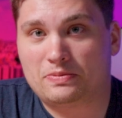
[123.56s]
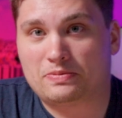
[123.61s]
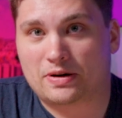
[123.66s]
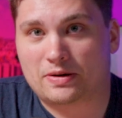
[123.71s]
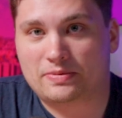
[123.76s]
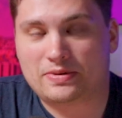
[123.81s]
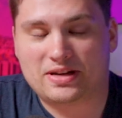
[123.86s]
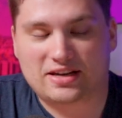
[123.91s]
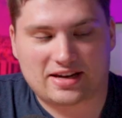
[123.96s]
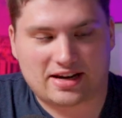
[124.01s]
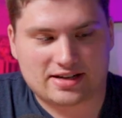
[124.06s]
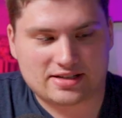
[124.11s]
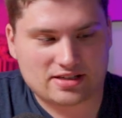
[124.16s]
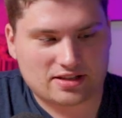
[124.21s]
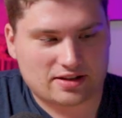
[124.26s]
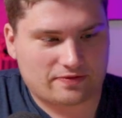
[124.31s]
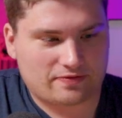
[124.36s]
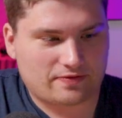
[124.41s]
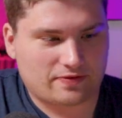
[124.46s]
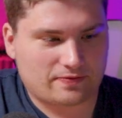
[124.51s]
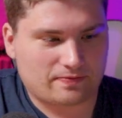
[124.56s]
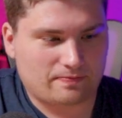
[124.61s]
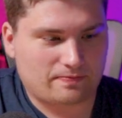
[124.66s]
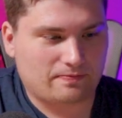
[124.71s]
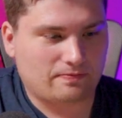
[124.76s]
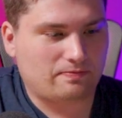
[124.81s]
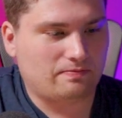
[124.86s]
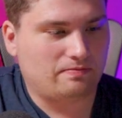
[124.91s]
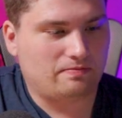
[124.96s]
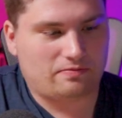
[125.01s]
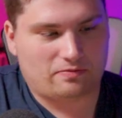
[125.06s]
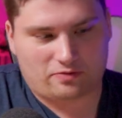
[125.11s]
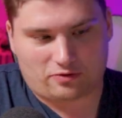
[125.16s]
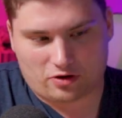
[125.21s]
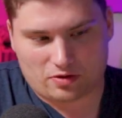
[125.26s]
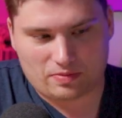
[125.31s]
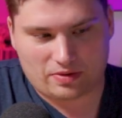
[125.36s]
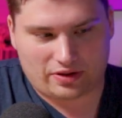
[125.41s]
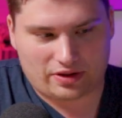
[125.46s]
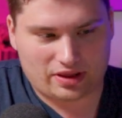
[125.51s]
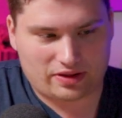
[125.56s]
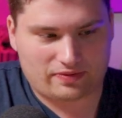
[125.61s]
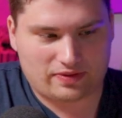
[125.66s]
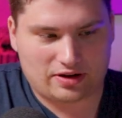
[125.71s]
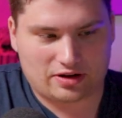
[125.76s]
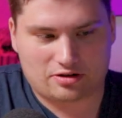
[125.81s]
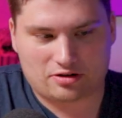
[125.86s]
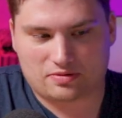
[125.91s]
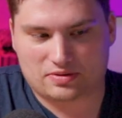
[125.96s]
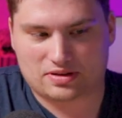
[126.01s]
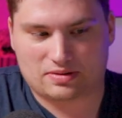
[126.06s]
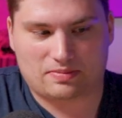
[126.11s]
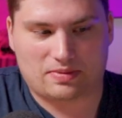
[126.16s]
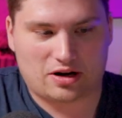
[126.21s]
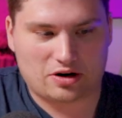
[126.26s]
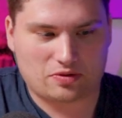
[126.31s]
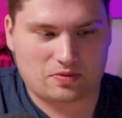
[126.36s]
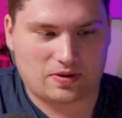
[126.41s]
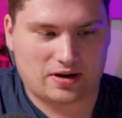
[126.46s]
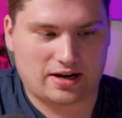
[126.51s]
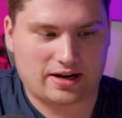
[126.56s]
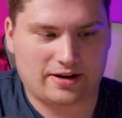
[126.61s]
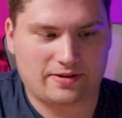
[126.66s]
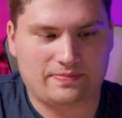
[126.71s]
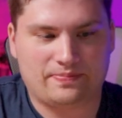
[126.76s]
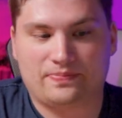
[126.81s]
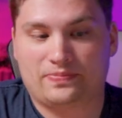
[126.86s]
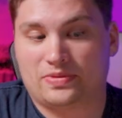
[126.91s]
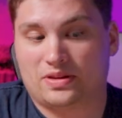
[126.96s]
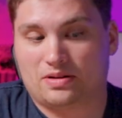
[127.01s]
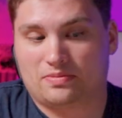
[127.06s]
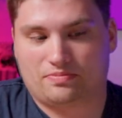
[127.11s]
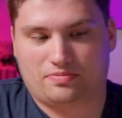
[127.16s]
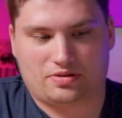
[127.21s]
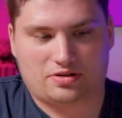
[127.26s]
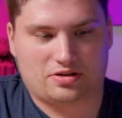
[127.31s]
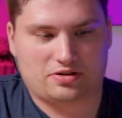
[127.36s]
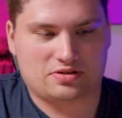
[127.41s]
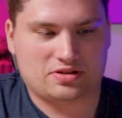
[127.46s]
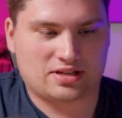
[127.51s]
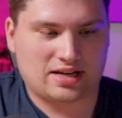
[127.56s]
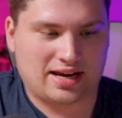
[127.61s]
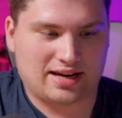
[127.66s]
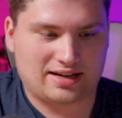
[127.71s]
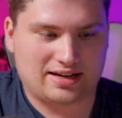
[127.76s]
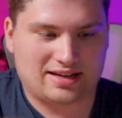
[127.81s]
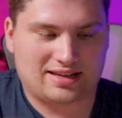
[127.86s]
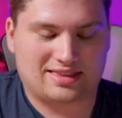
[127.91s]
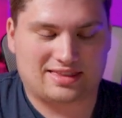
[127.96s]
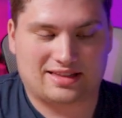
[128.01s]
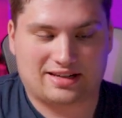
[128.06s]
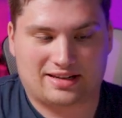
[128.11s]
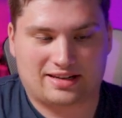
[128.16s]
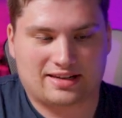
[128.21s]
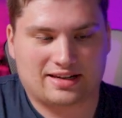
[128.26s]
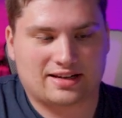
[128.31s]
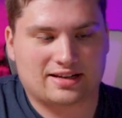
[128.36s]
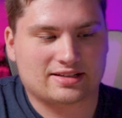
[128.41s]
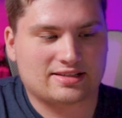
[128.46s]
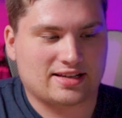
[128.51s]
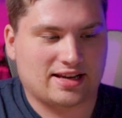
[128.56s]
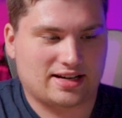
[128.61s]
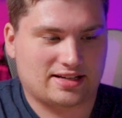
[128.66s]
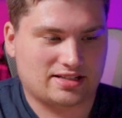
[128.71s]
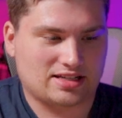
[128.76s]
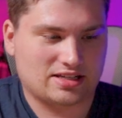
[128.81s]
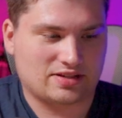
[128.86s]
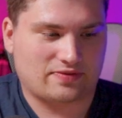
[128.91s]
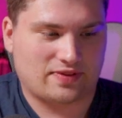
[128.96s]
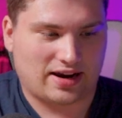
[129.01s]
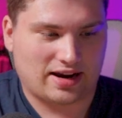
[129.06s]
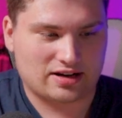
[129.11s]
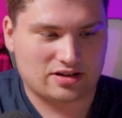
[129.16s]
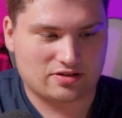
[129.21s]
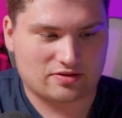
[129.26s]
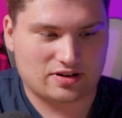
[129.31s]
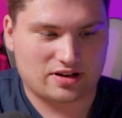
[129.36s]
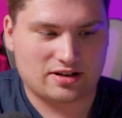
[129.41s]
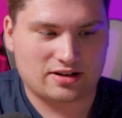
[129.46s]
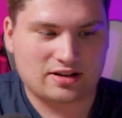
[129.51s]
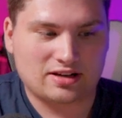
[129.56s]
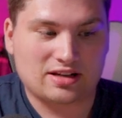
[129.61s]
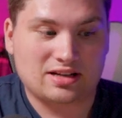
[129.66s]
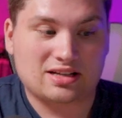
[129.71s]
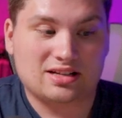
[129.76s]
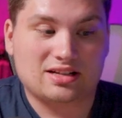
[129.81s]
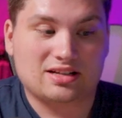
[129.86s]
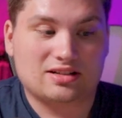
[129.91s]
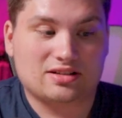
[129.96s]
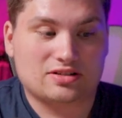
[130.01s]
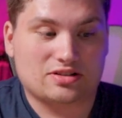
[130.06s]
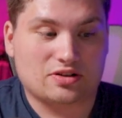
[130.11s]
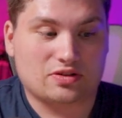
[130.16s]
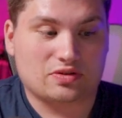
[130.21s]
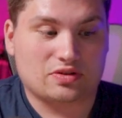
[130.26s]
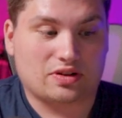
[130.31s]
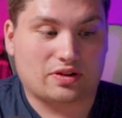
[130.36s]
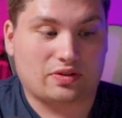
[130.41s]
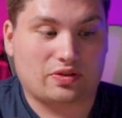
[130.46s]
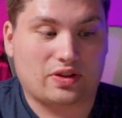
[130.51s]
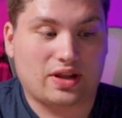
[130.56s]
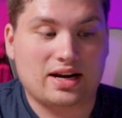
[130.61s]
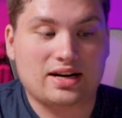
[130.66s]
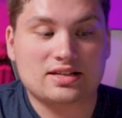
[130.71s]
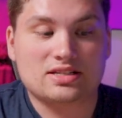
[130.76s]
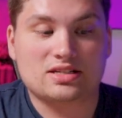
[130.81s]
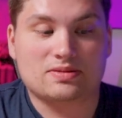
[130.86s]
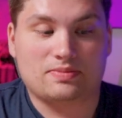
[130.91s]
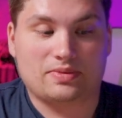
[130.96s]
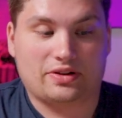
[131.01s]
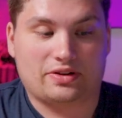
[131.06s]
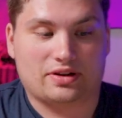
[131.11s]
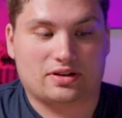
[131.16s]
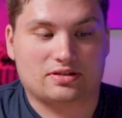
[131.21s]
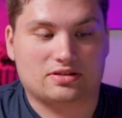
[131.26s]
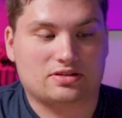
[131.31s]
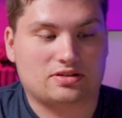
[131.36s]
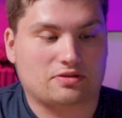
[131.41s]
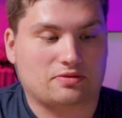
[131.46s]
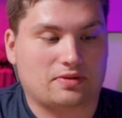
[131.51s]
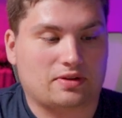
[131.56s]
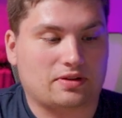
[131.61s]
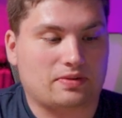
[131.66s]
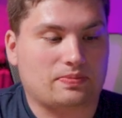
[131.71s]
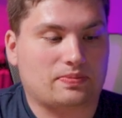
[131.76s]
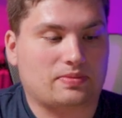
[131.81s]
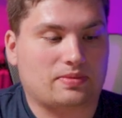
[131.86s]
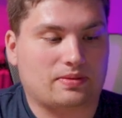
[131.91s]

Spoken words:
would probably guess, the 4 millionth vehicle was a Model Y produced at the Giga Texas factory. So, the latest millions, so the